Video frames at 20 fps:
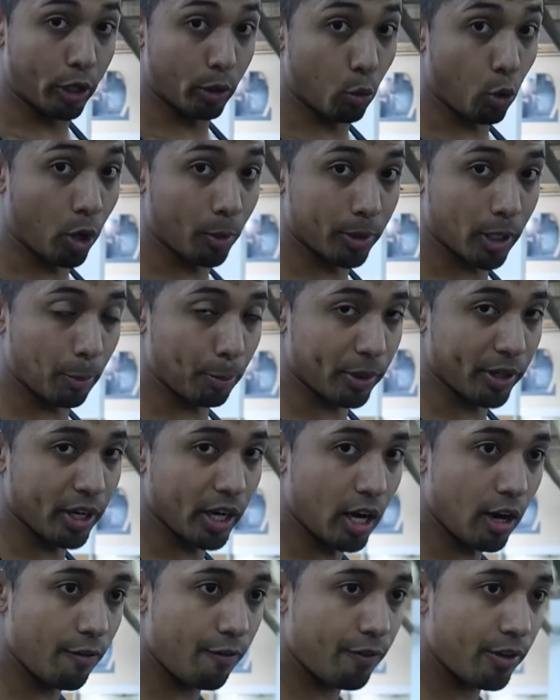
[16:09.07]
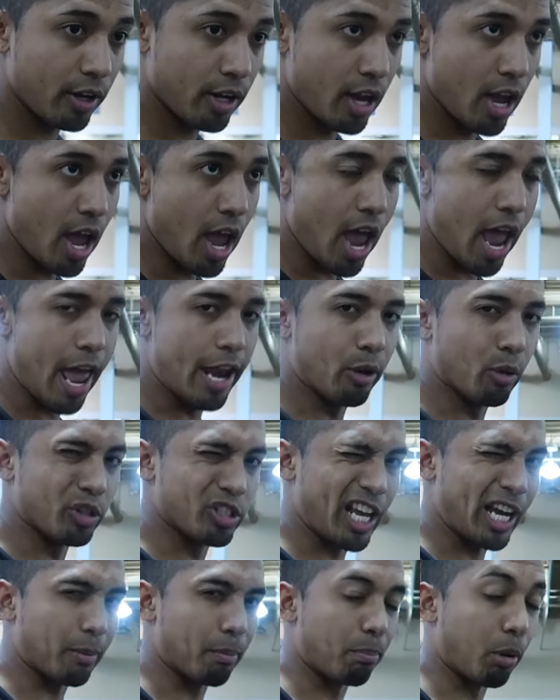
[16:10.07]
we warmed up enough, and it
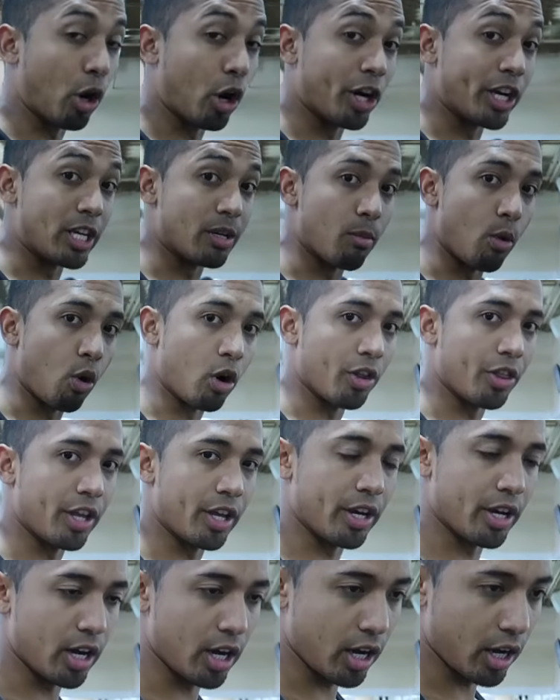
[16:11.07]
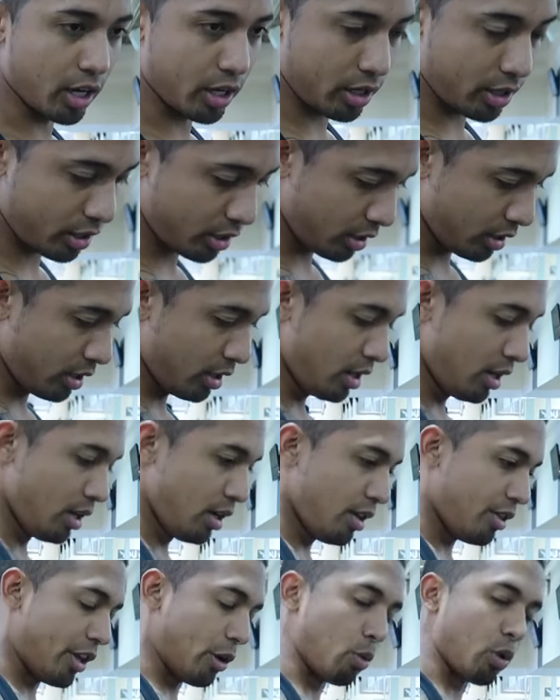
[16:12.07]
was like burning more than
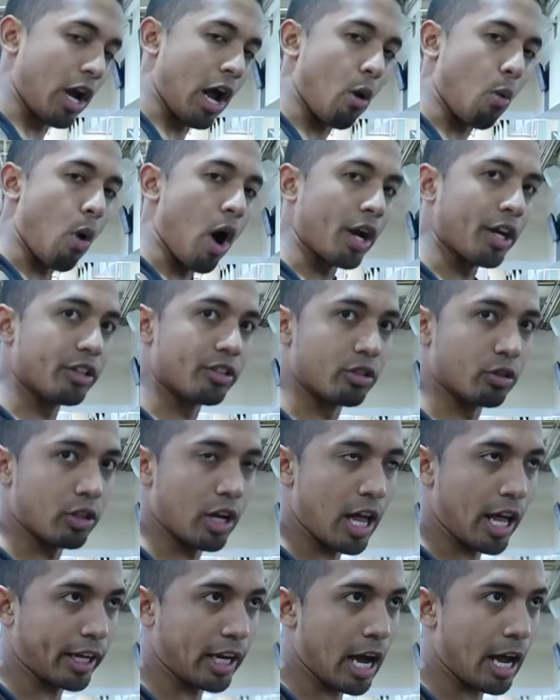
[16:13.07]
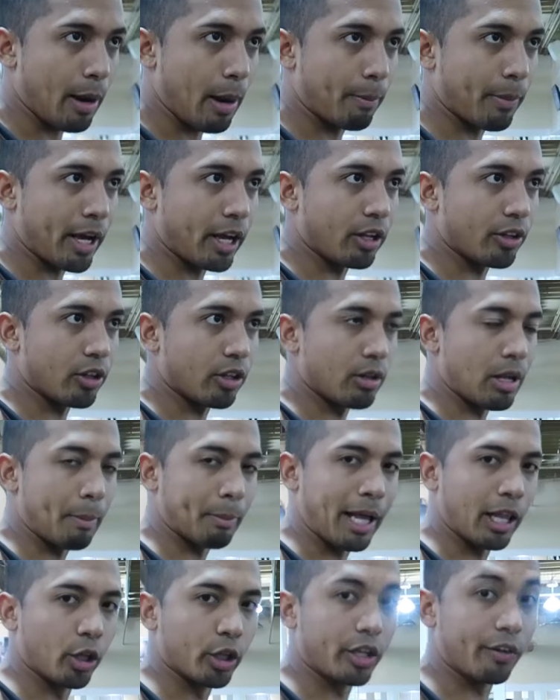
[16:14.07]
what I wanted to. Like, I'm
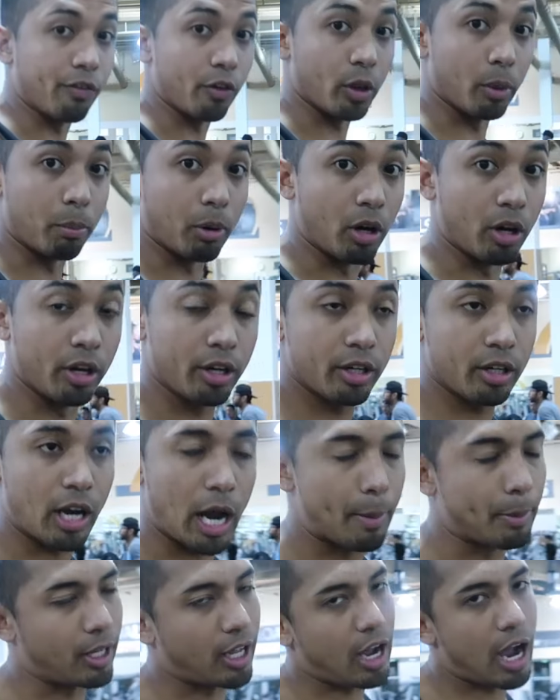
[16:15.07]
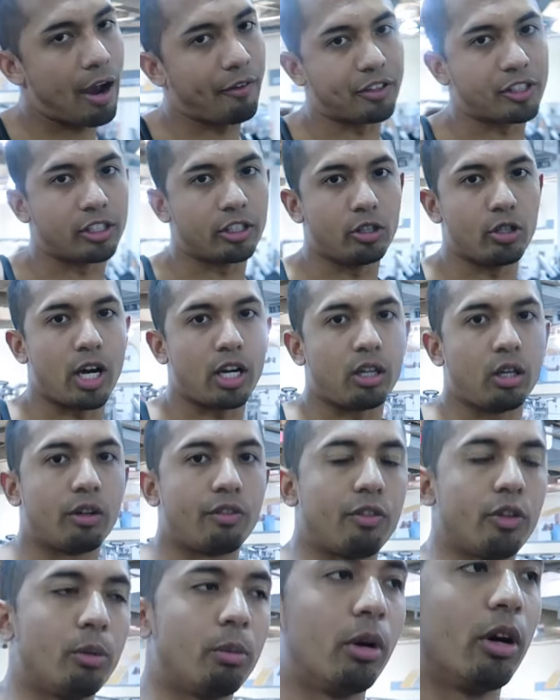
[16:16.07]
not looking for the burn. I mean, obviously you gotta
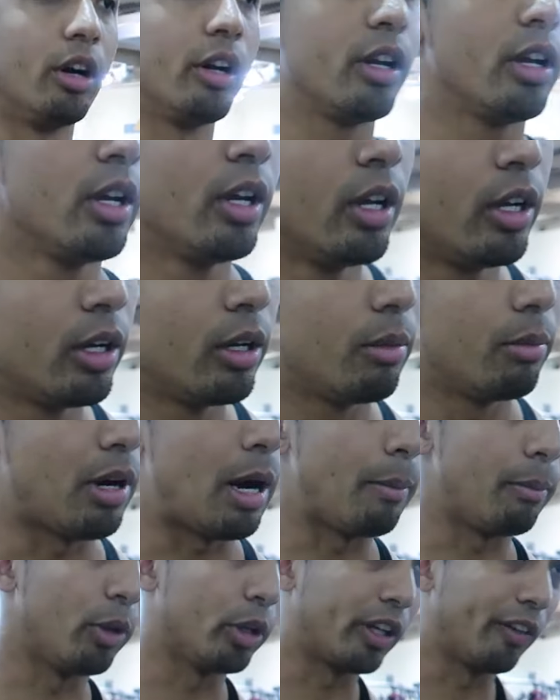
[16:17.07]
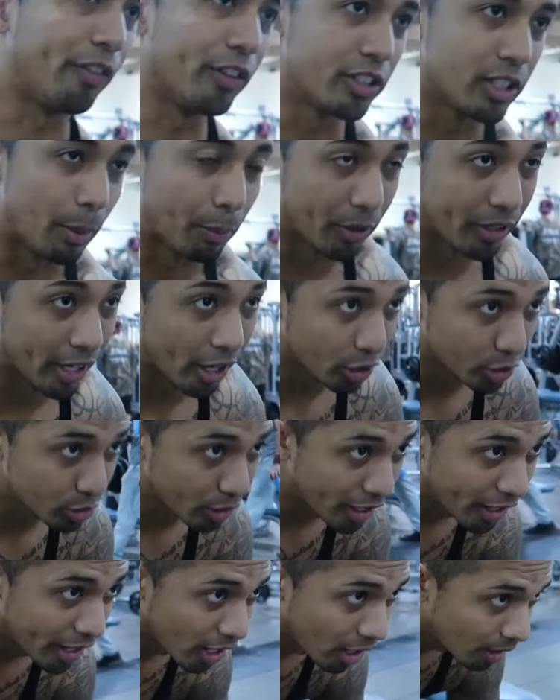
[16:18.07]
look for the burn, but I'm looking for something else
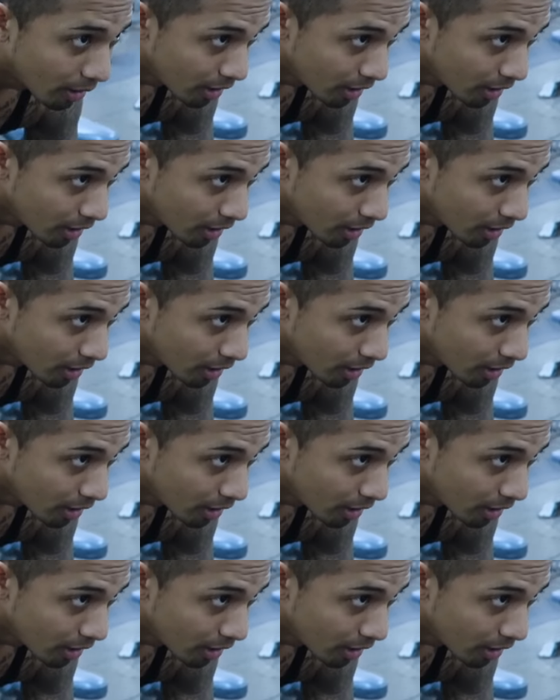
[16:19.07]
right now.